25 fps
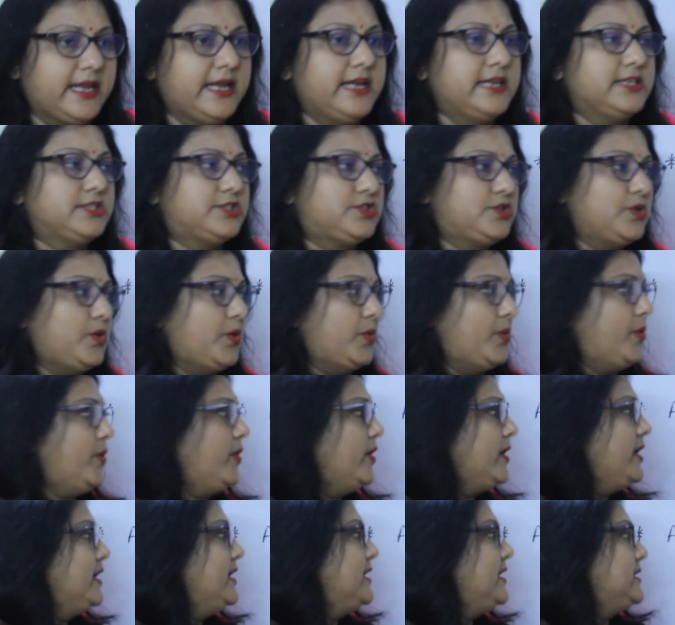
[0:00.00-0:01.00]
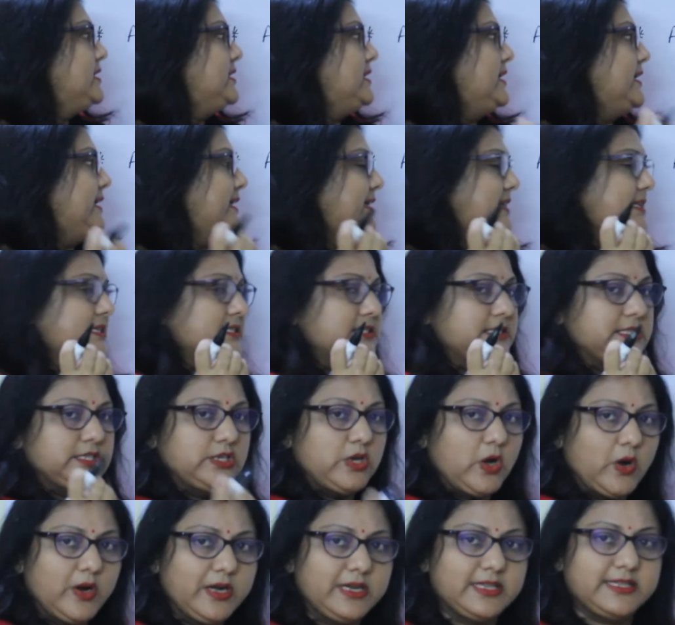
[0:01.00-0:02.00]
So it is
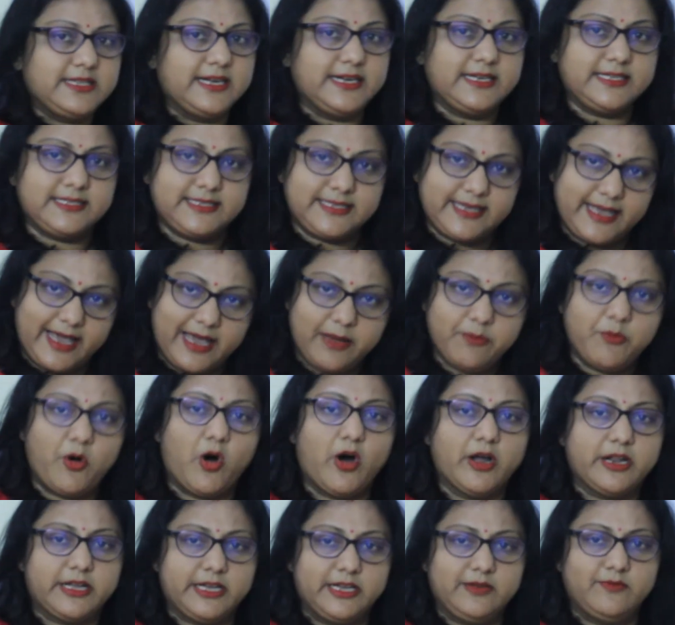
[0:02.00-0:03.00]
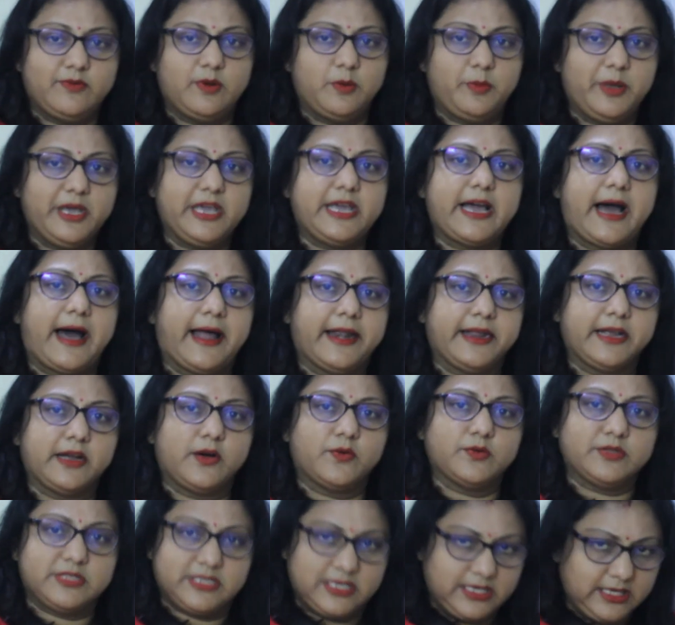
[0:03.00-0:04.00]
not that same organ will be carrying
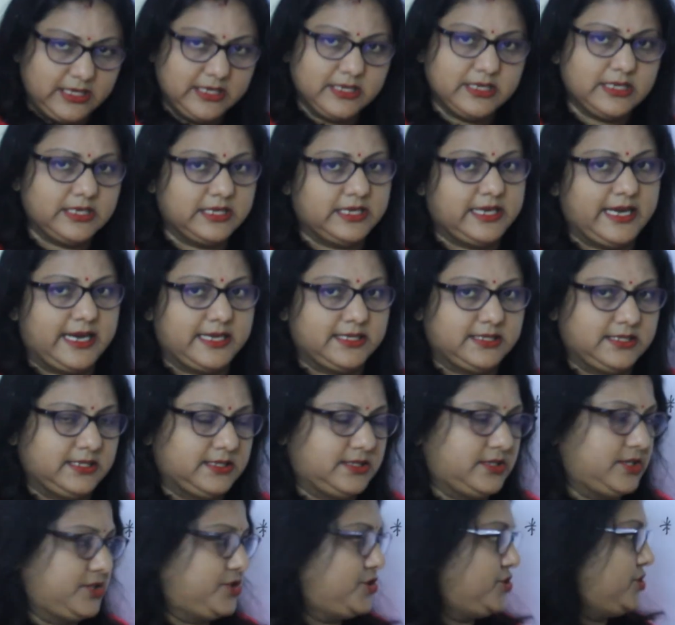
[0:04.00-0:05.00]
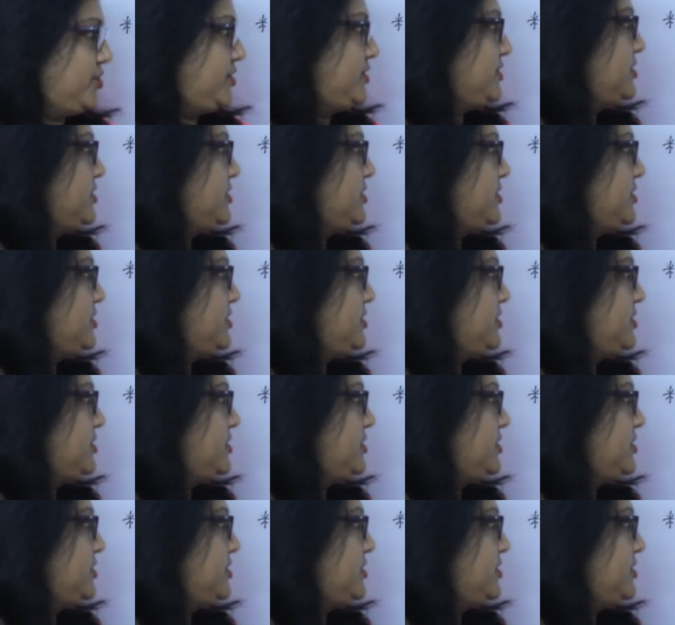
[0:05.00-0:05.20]
out the gaseous exchange.